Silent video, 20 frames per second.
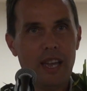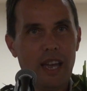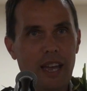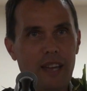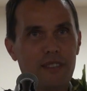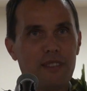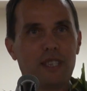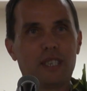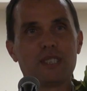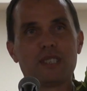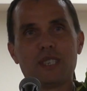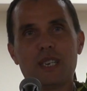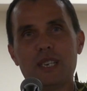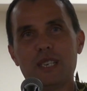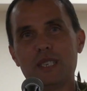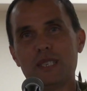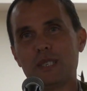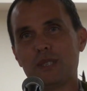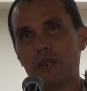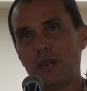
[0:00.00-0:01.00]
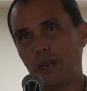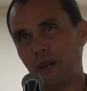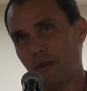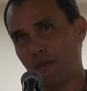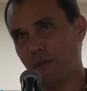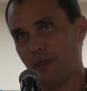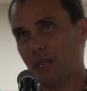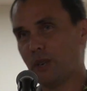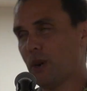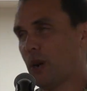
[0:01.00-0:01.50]
ethnic studies to try to
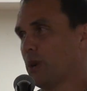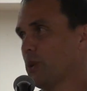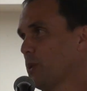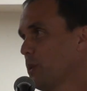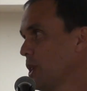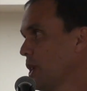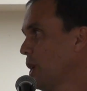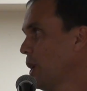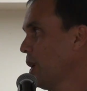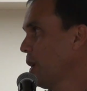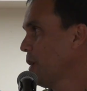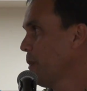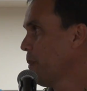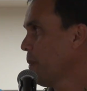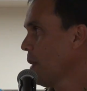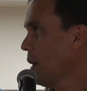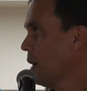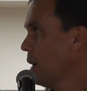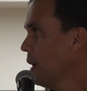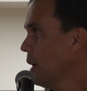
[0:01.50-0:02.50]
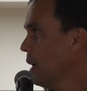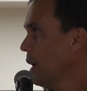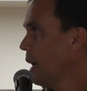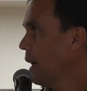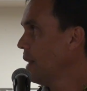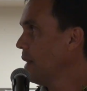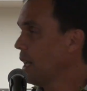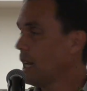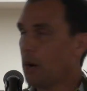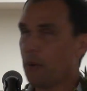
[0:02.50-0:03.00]
figure out who we are.
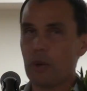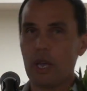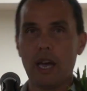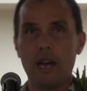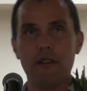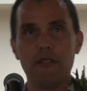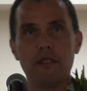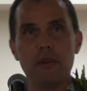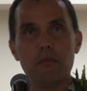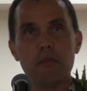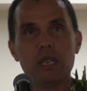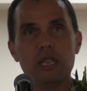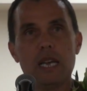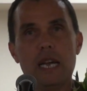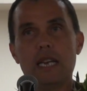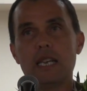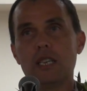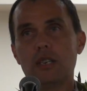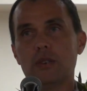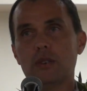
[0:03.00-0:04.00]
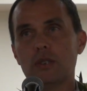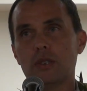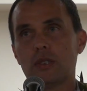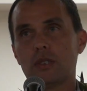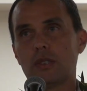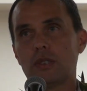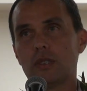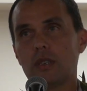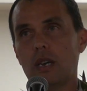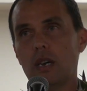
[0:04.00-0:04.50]
And then now we have the
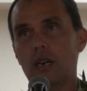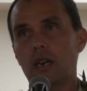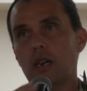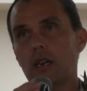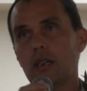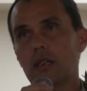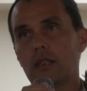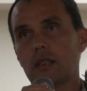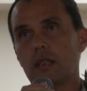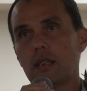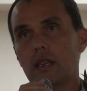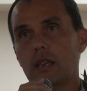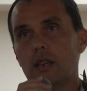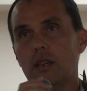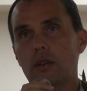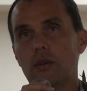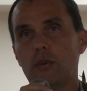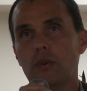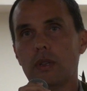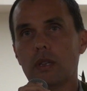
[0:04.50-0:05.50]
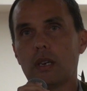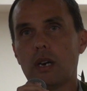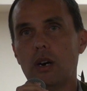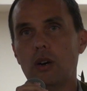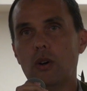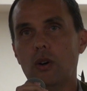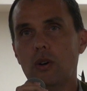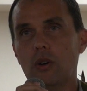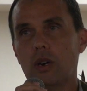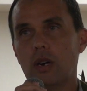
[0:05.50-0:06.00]
millennials with
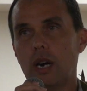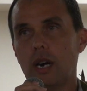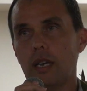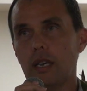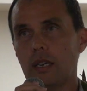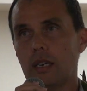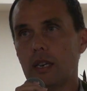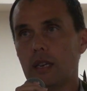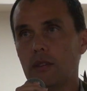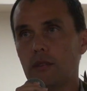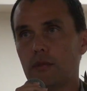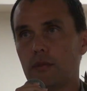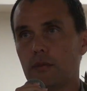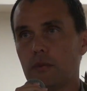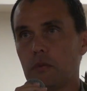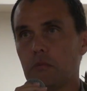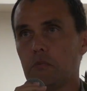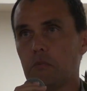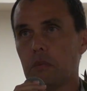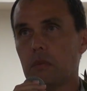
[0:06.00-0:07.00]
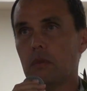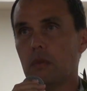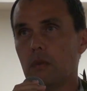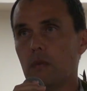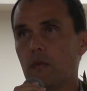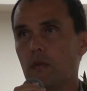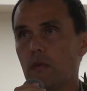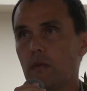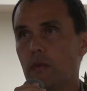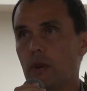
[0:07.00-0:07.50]
Kaho'o Kahi kind of
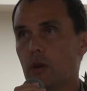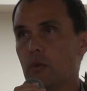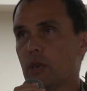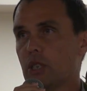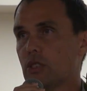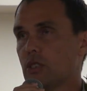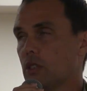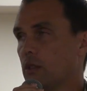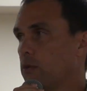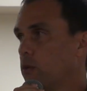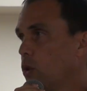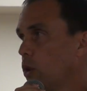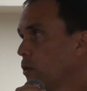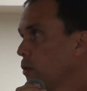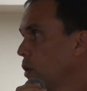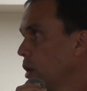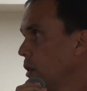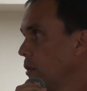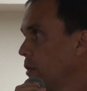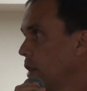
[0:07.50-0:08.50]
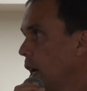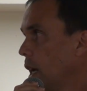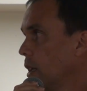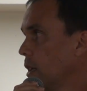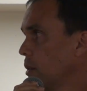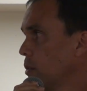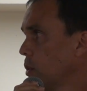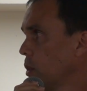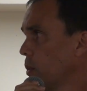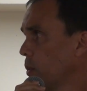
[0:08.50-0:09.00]
very much at the forefront of that.
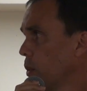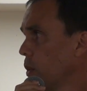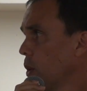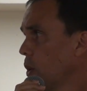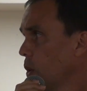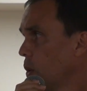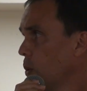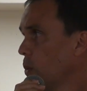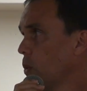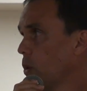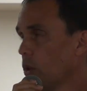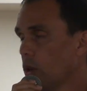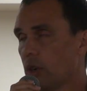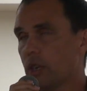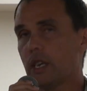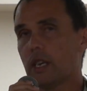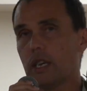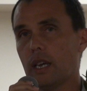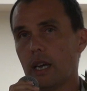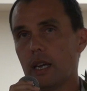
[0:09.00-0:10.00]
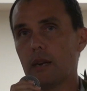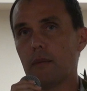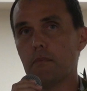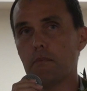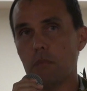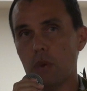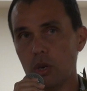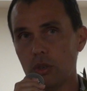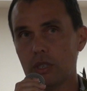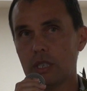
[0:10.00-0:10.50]
And we're looking at a
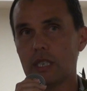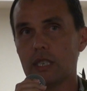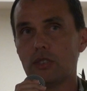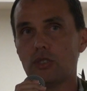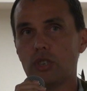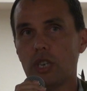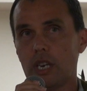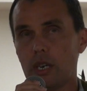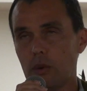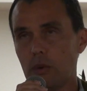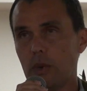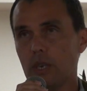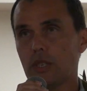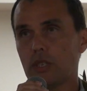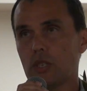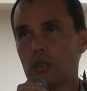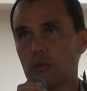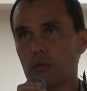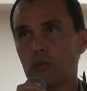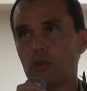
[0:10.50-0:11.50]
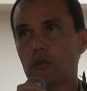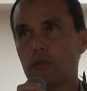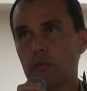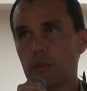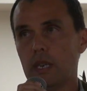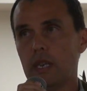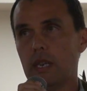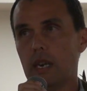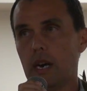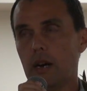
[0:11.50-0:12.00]
multi-generational
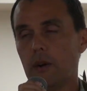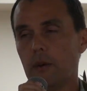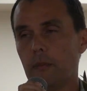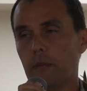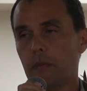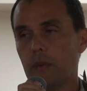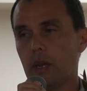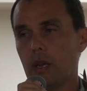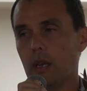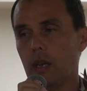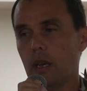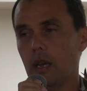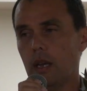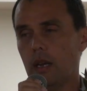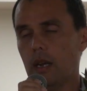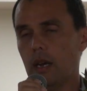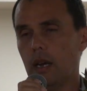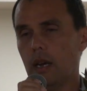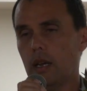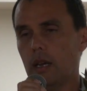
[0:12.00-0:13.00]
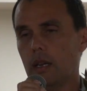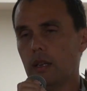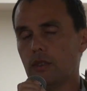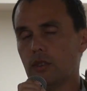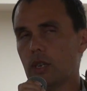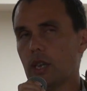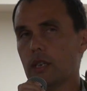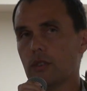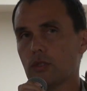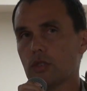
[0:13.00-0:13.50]
movement now. And it
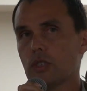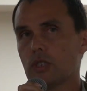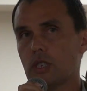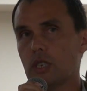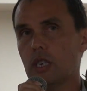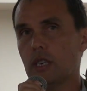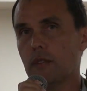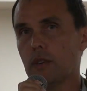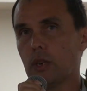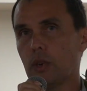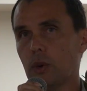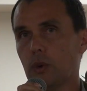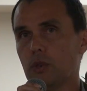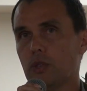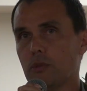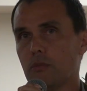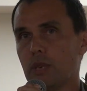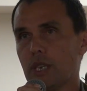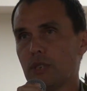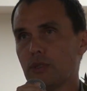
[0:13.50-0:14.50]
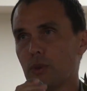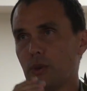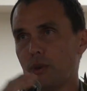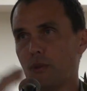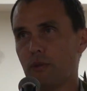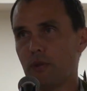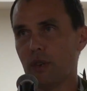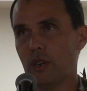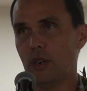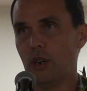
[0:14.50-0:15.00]
just kind of occurred to me sort
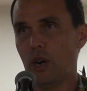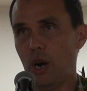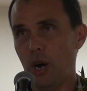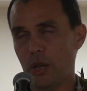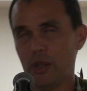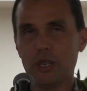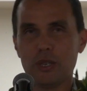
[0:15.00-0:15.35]
of on